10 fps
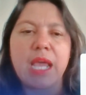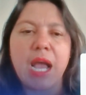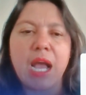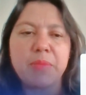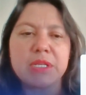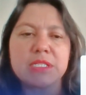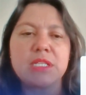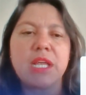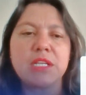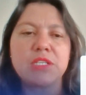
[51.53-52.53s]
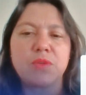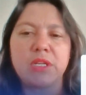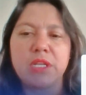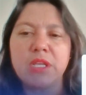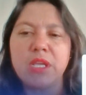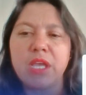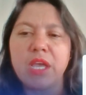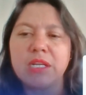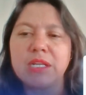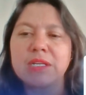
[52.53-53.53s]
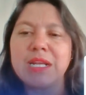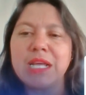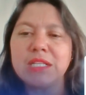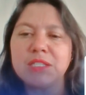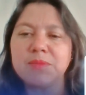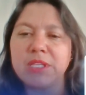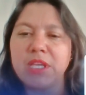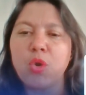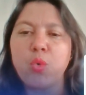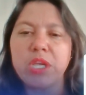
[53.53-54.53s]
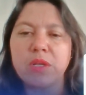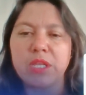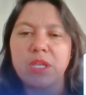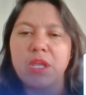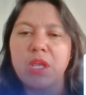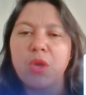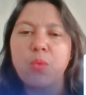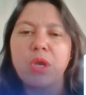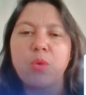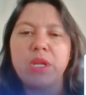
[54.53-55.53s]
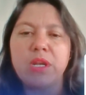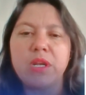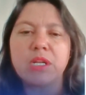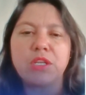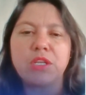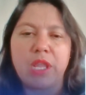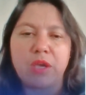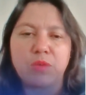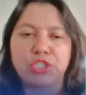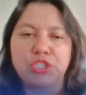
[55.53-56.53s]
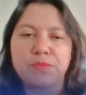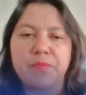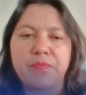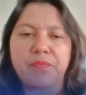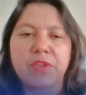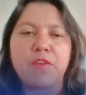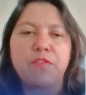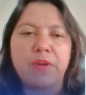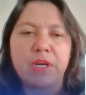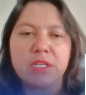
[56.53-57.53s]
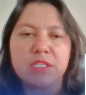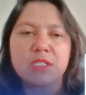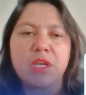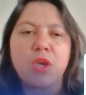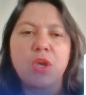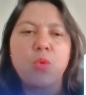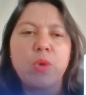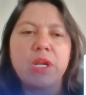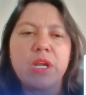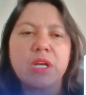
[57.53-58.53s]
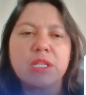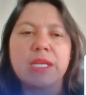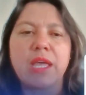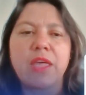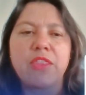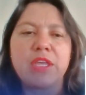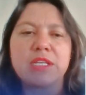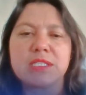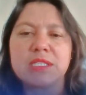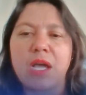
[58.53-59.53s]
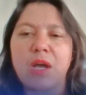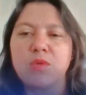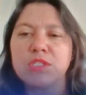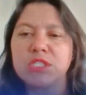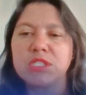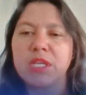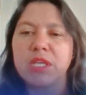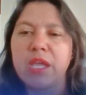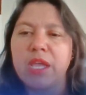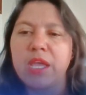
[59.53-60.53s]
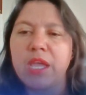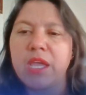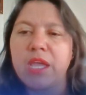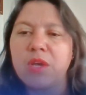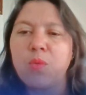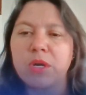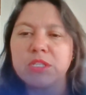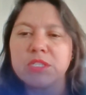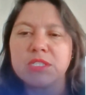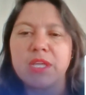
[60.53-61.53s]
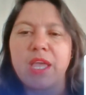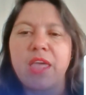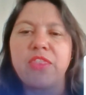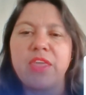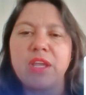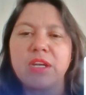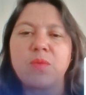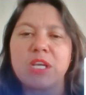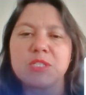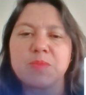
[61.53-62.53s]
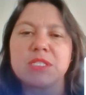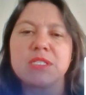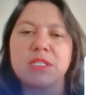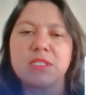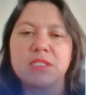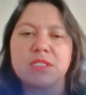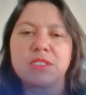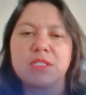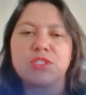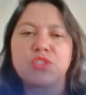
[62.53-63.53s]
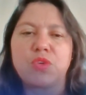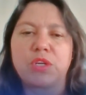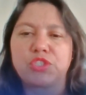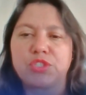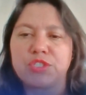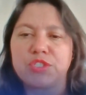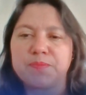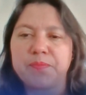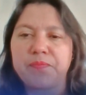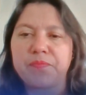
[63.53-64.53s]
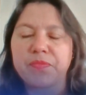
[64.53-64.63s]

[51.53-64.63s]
It happens naturally and relatively quickly when we learn a new language. First, we learn the sounds and words and then grasp sentences structures.